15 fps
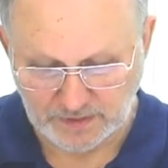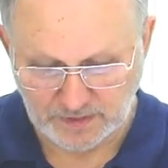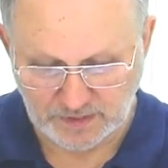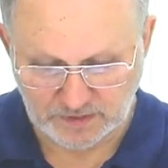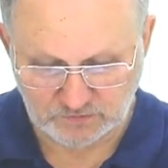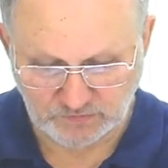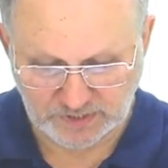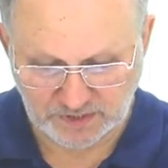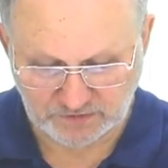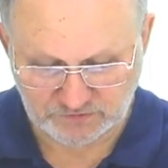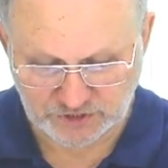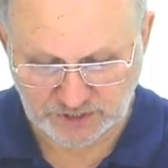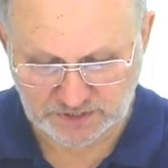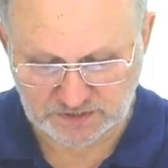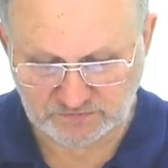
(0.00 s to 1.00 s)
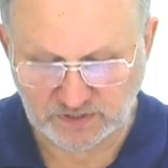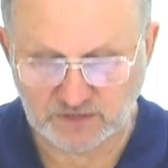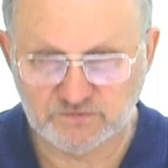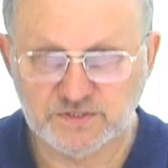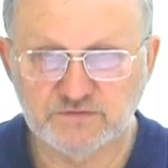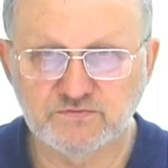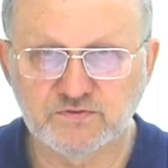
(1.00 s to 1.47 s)
And we have just
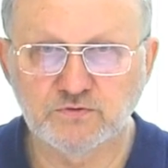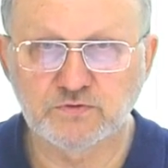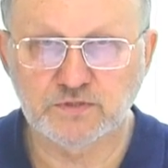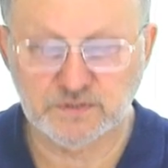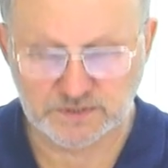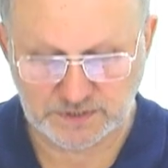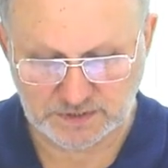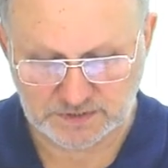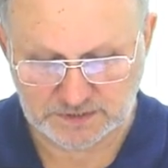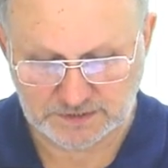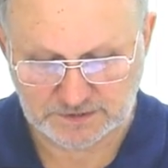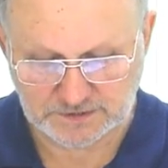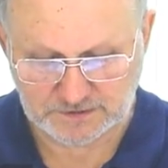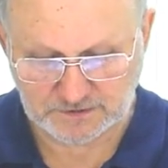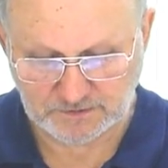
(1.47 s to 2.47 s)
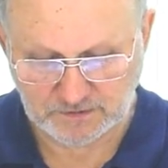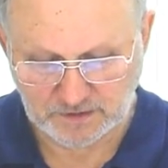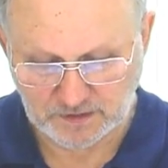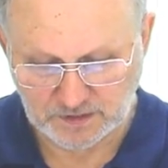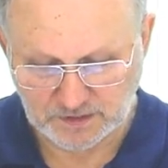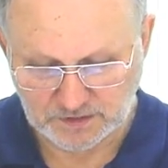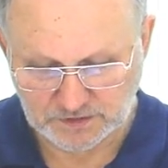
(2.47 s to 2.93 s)
found the focal distance.
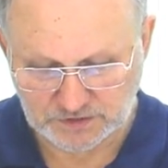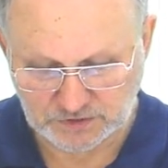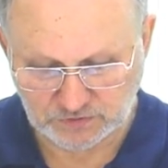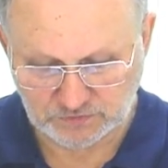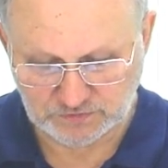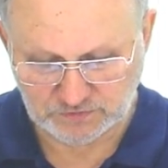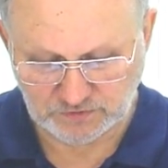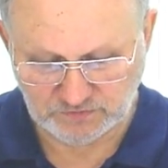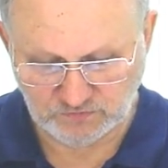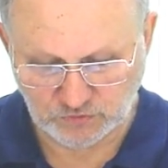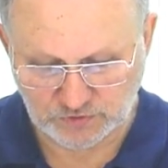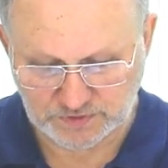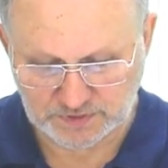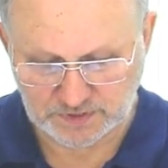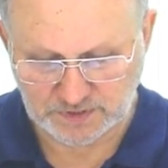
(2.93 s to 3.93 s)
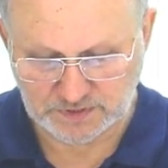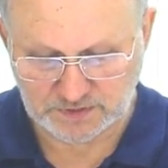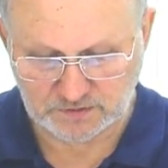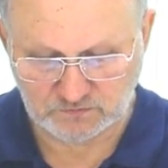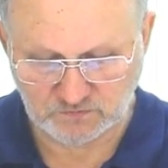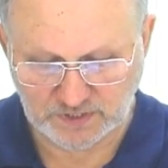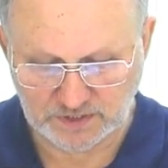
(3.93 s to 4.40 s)
So the reverse is
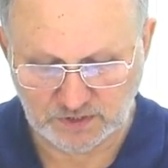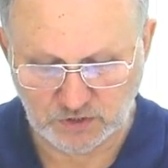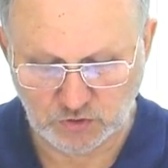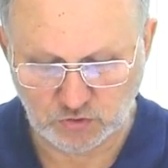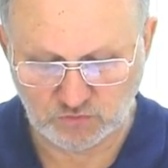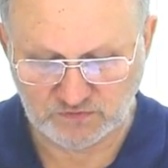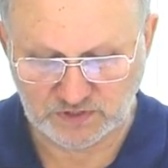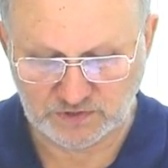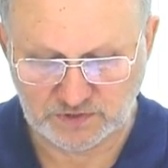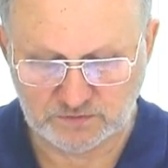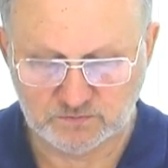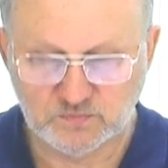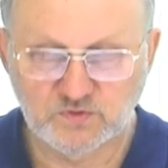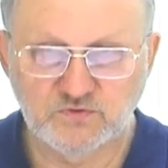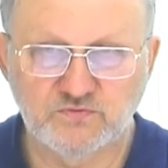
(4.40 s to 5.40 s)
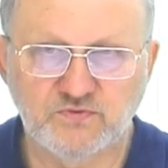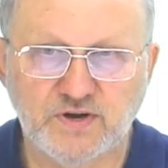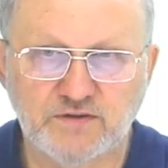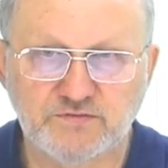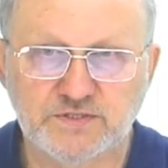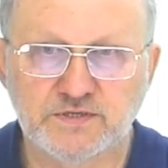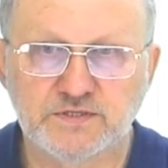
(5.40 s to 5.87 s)

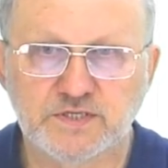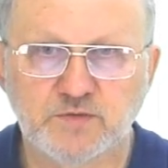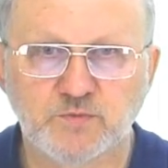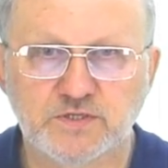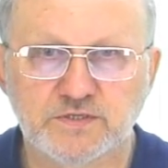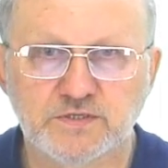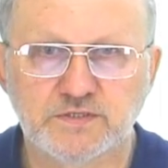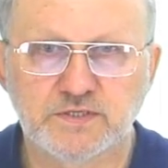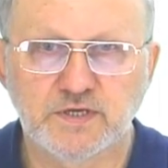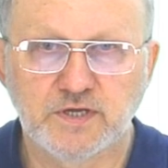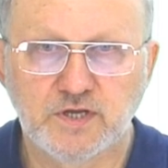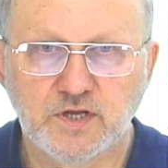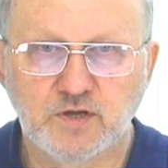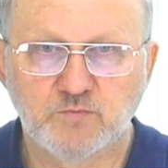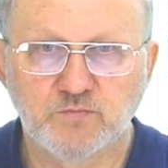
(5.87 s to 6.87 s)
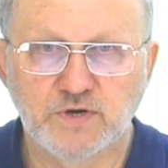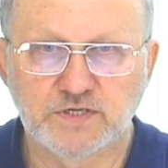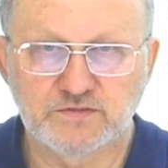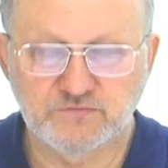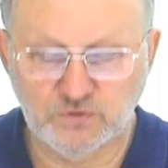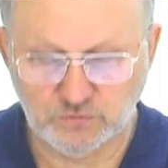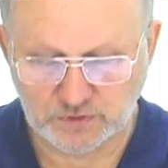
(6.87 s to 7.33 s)
1/5 centimeters.
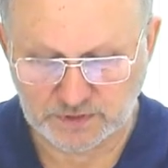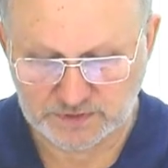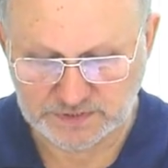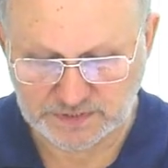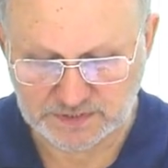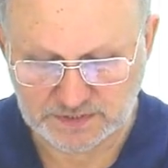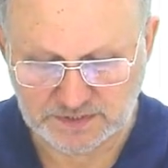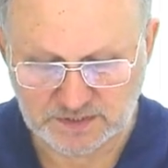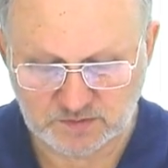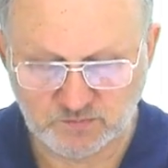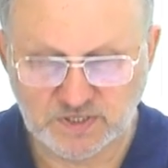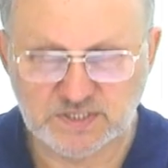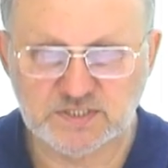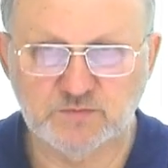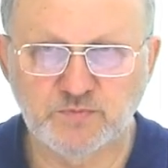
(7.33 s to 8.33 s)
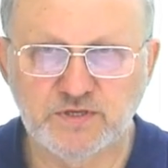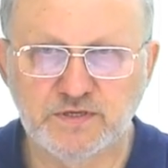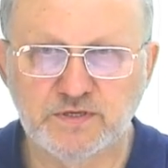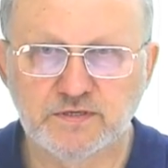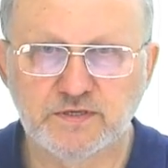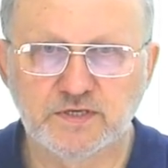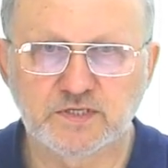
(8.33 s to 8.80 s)
But focal distance must
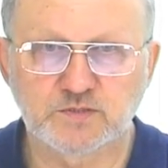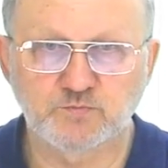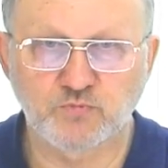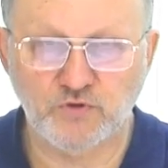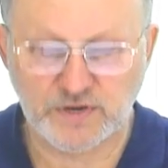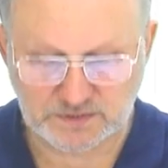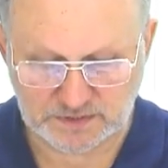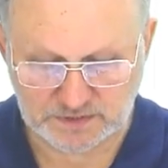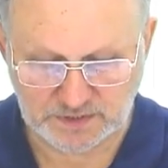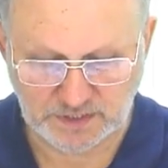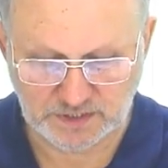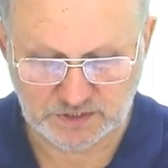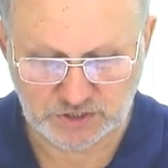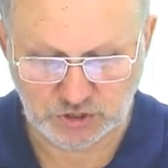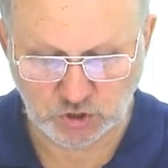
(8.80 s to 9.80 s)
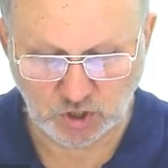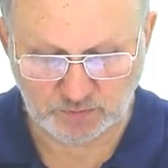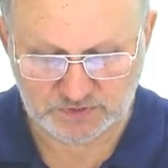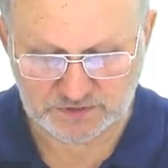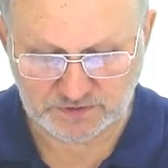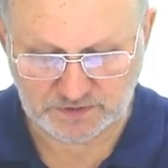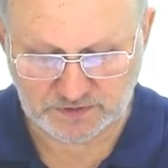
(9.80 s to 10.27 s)
be expressed in
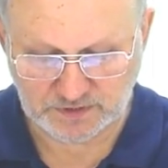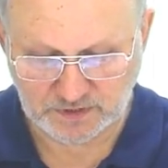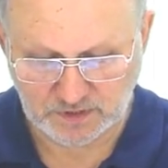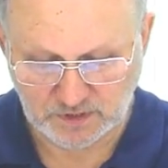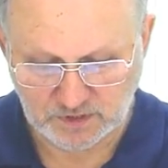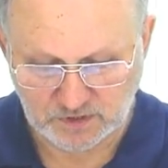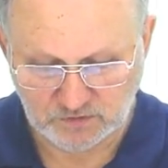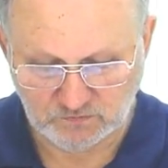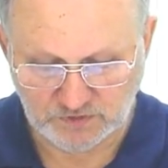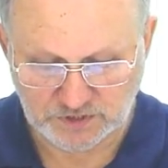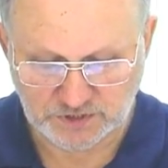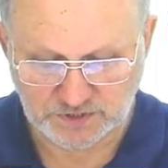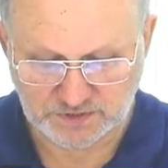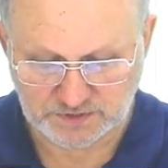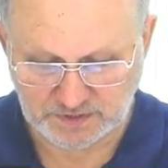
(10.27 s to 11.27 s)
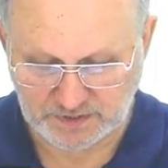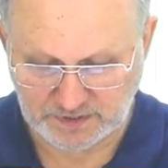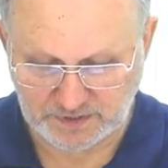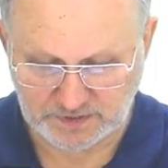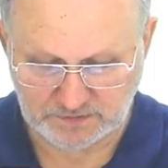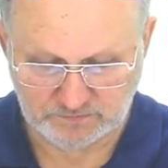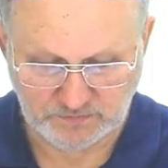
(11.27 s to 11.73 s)
diopters, which is
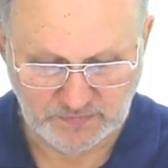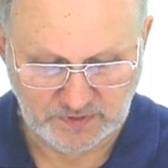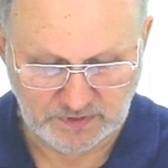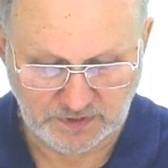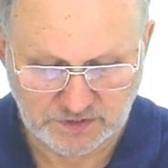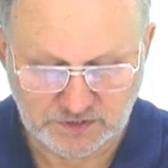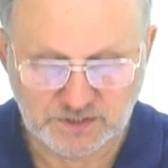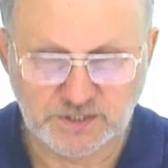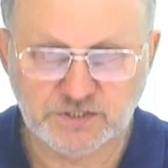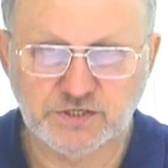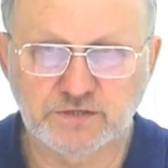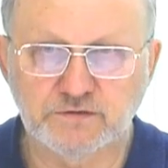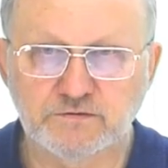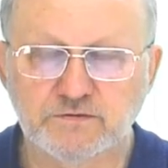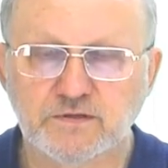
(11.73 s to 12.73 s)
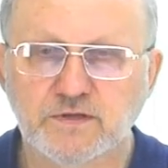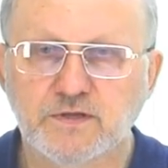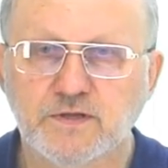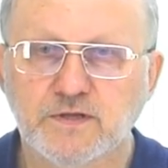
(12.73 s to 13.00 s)
an international